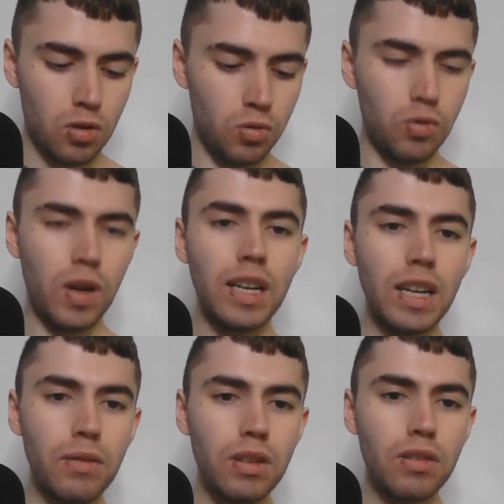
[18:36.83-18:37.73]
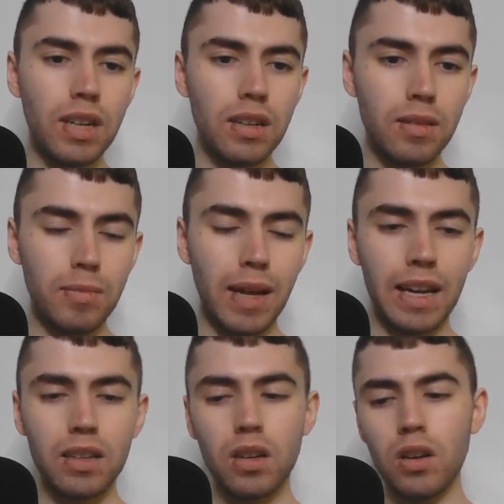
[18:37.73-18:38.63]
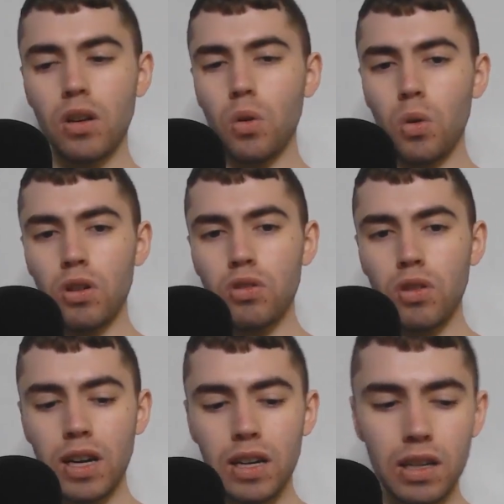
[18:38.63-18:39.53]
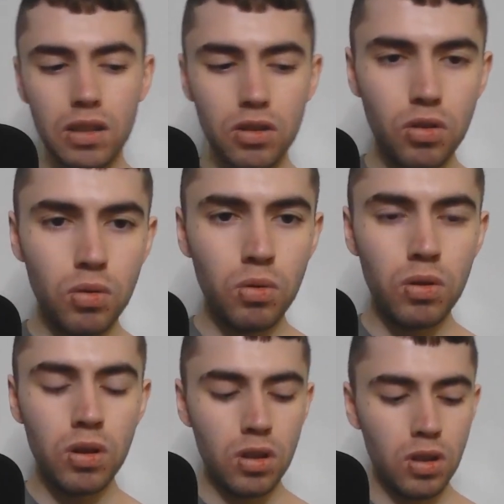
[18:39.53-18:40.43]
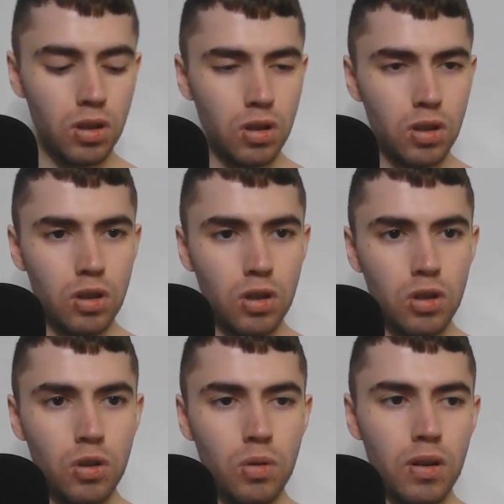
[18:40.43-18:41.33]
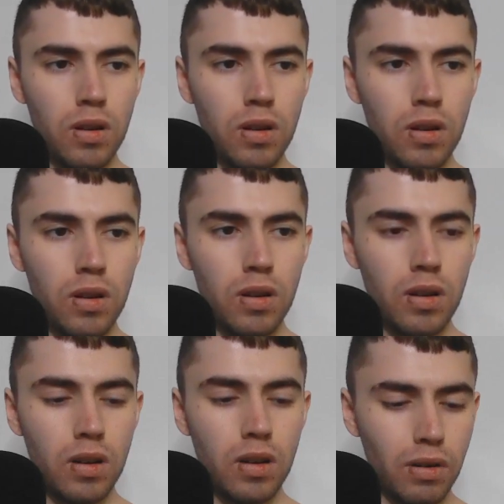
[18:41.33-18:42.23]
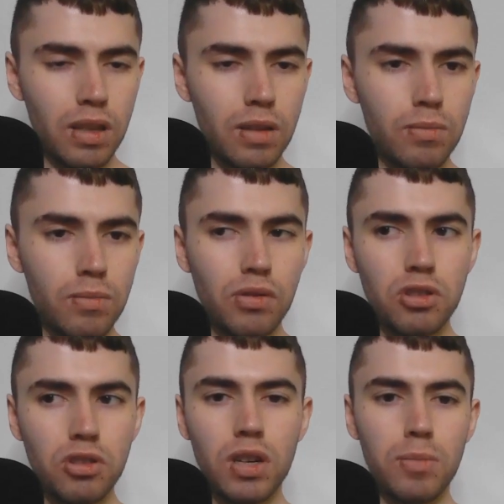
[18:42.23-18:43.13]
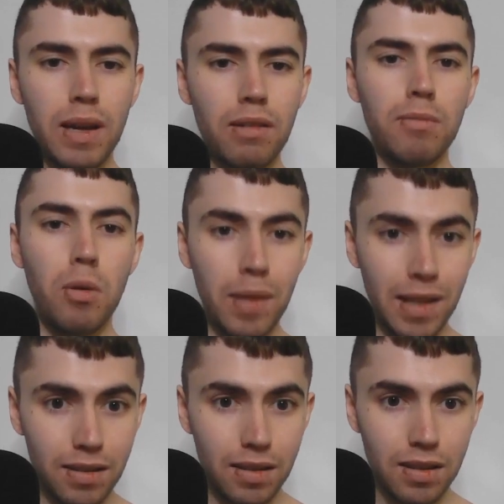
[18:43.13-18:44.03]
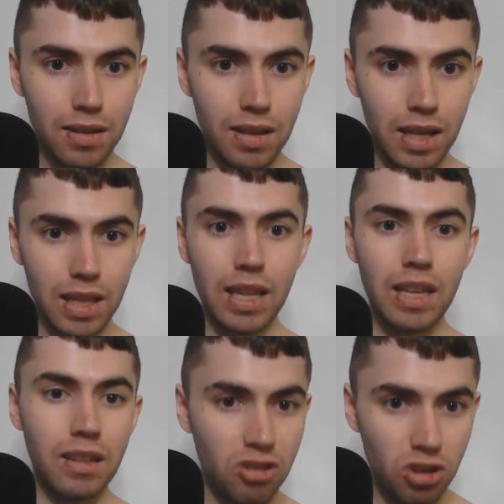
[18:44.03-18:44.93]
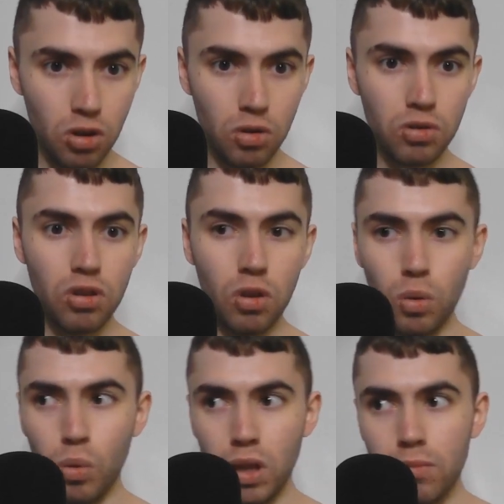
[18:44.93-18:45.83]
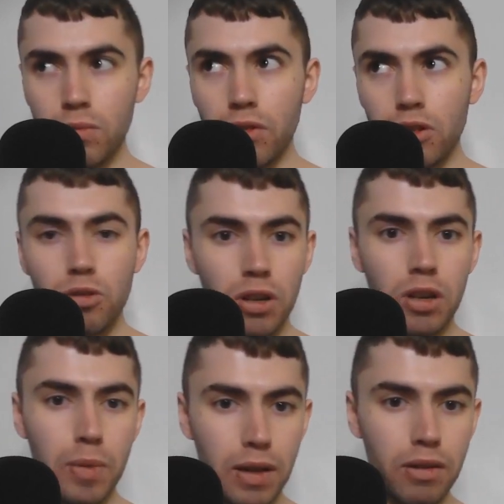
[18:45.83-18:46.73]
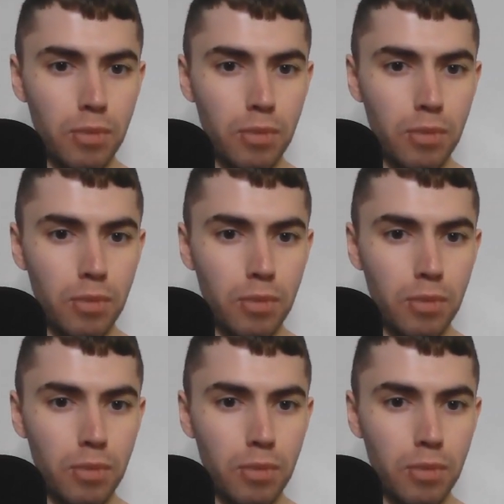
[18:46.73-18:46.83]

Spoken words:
run it in with a back, or try to do a William Refrigerator Perry moment. And they chose to do the William Refrigerator Perry moment.